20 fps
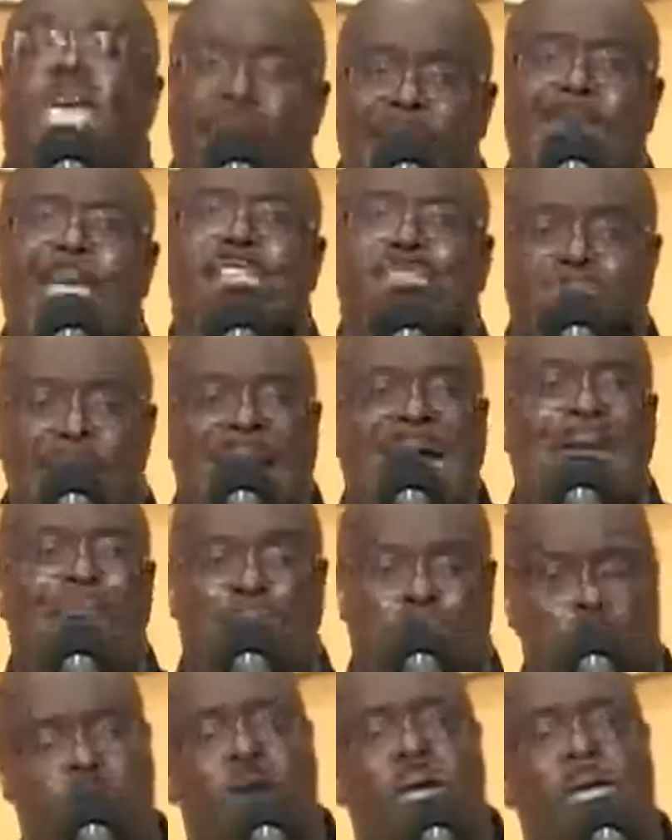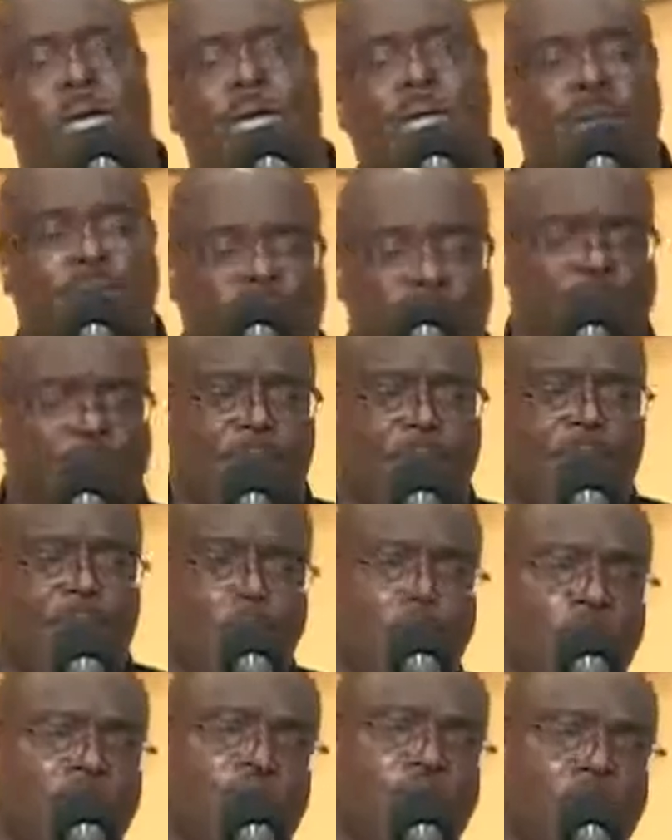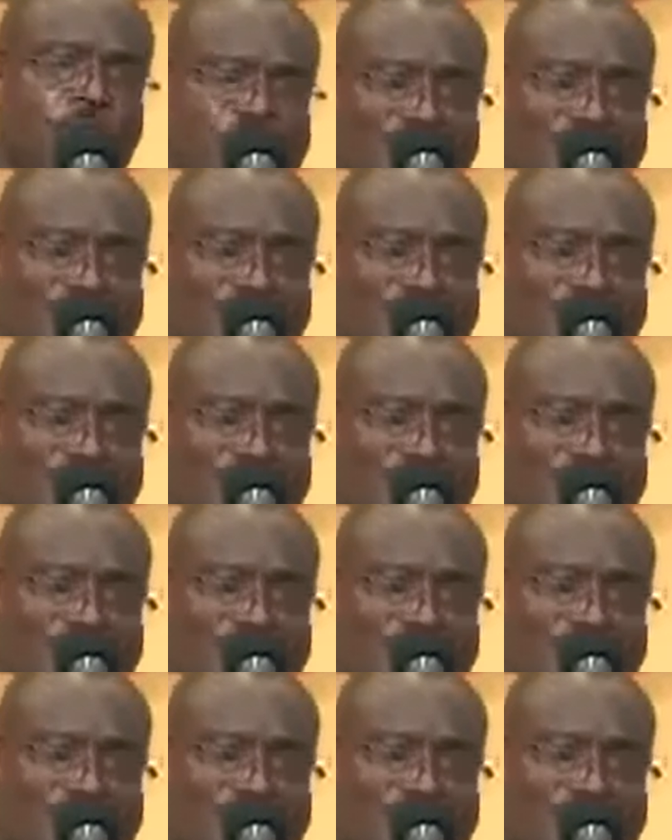is my praise. What's